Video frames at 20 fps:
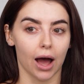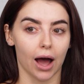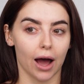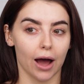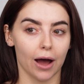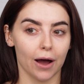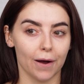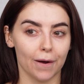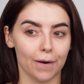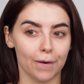
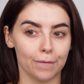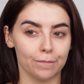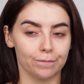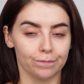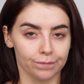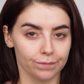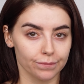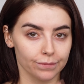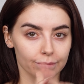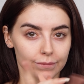
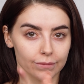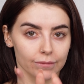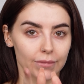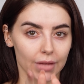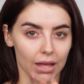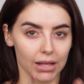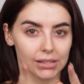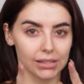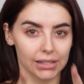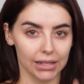Um,
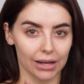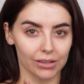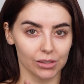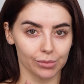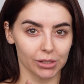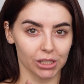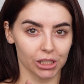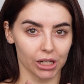see you after my